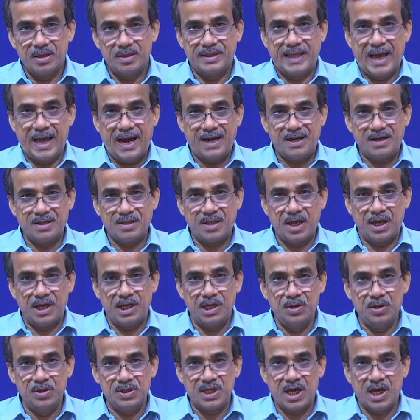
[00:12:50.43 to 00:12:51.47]
that the
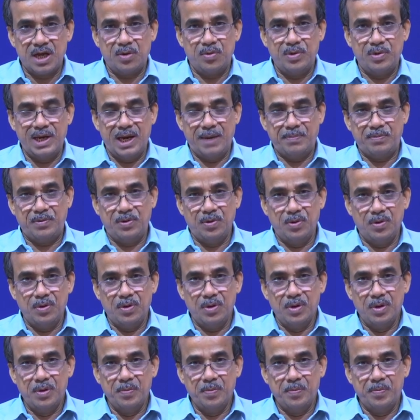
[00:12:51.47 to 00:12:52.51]
user will have to
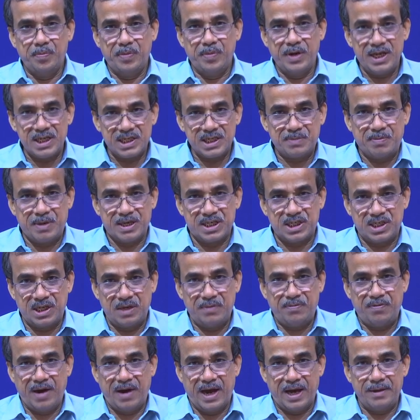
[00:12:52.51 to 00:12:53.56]

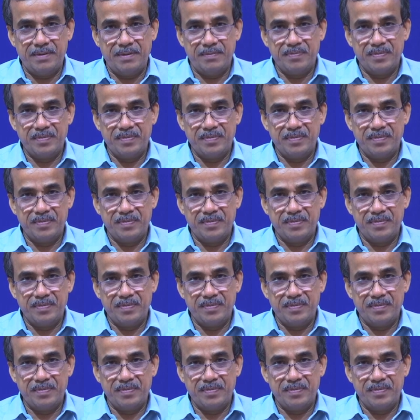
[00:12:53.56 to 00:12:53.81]
pre-specify,